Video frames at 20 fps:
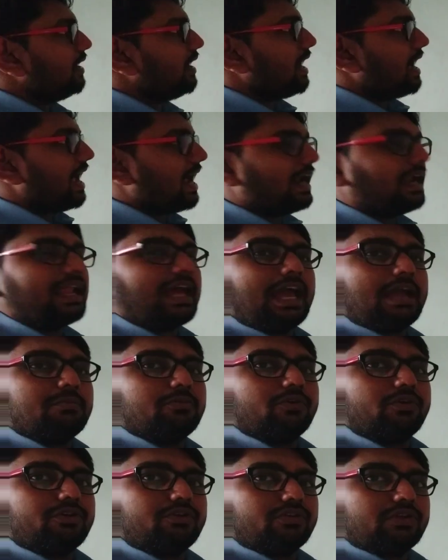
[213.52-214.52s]
And I
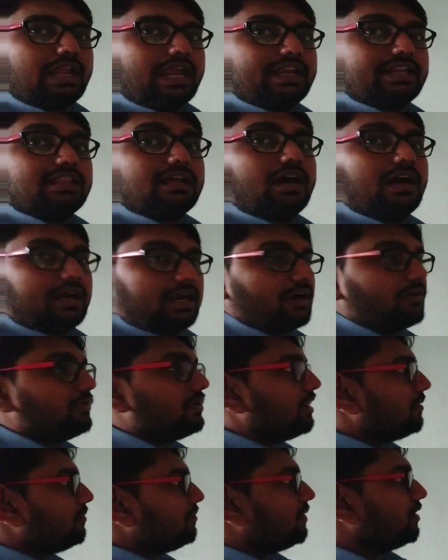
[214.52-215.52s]
am going to write the account
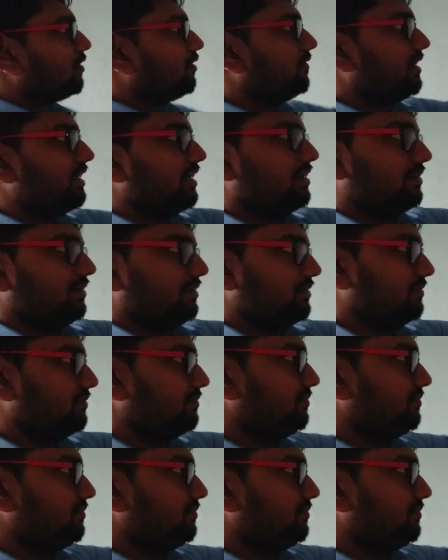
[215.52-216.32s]
number over here.